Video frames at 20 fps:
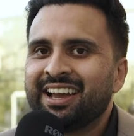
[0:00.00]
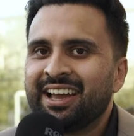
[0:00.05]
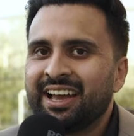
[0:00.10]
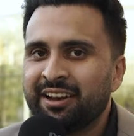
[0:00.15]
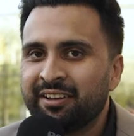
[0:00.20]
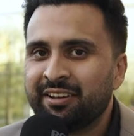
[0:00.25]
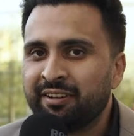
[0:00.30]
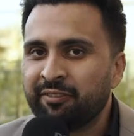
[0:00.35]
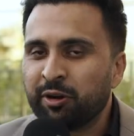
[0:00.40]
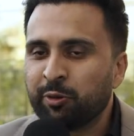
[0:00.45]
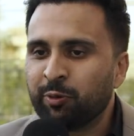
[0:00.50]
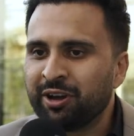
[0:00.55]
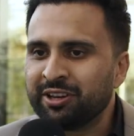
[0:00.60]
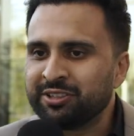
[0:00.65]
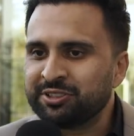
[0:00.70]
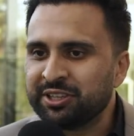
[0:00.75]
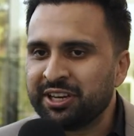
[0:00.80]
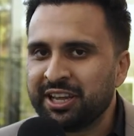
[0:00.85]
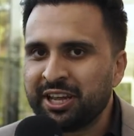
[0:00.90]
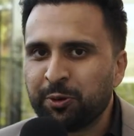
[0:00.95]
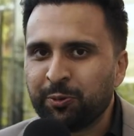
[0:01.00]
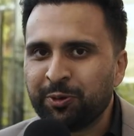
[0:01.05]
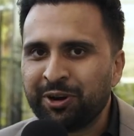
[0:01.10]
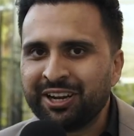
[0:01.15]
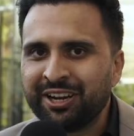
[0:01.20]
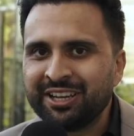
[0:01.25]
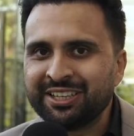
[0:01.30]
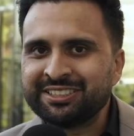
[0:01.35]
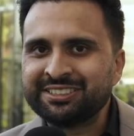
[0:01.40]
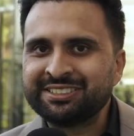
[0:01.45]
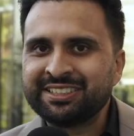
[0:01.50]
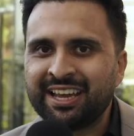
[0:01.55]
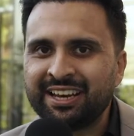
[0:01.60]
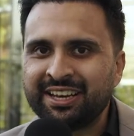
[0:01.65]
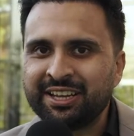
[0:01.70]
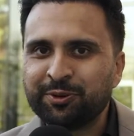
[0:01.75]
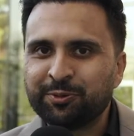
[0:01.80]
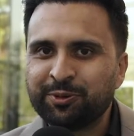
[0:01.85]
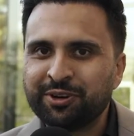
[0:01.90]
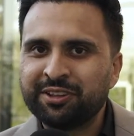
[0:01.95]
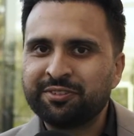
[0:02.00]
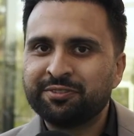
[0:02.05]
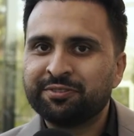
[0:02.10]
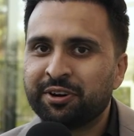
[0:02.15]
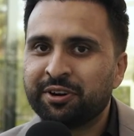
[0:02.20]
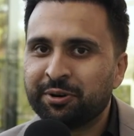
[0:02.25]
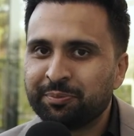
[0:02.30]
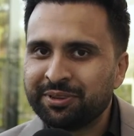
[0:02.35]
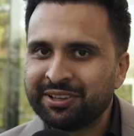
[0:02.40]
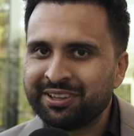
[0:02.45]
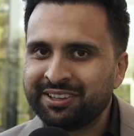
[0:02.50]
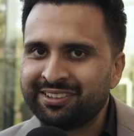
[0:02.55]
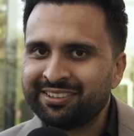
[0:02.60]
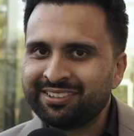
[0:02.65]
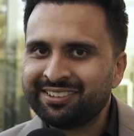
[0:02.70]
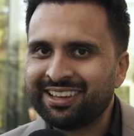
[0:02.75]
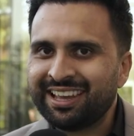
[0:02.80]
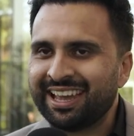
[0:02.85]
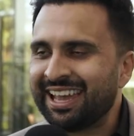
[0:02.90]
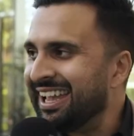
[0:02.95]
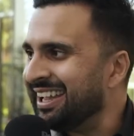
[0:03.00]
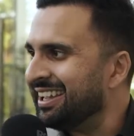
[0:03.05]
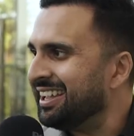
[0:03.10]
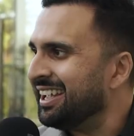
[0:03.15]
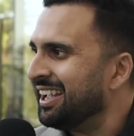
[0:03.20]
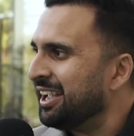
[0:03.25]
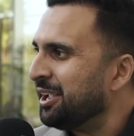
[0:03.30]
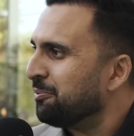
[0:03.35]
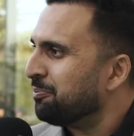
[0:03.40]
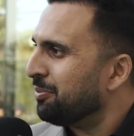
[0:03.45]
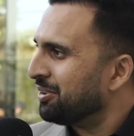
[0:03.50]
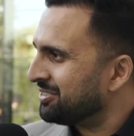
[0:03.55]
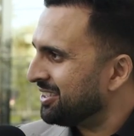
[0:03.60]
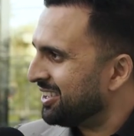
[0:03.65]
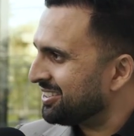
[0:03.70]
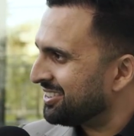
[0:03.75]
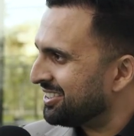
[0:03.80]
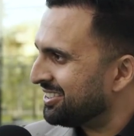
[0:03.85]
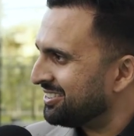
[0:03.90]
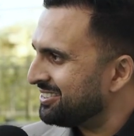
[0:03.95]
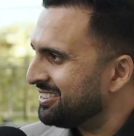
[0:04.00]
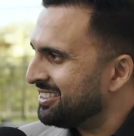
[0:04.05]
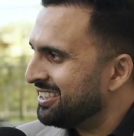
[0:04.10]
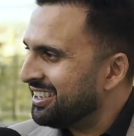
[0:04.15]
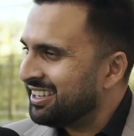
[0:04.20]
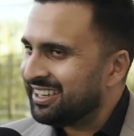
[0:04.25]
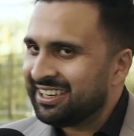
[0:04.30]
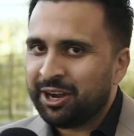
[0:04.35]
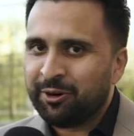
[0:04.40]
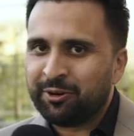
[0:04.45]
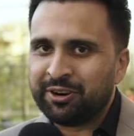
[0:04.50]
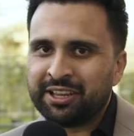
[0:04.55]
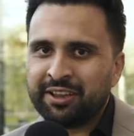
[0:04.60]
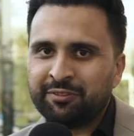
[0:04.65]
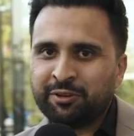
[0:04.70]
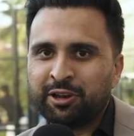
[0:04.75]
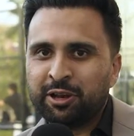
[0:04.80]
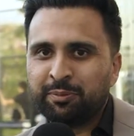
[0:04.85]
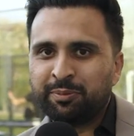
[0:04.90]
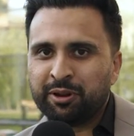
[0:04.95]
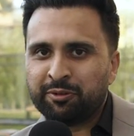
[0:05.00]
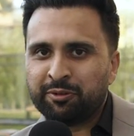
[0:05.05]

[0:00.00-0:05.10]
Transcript: Hello everyone, today we're standing with Fermin, aka Batata. I want to give you a little bit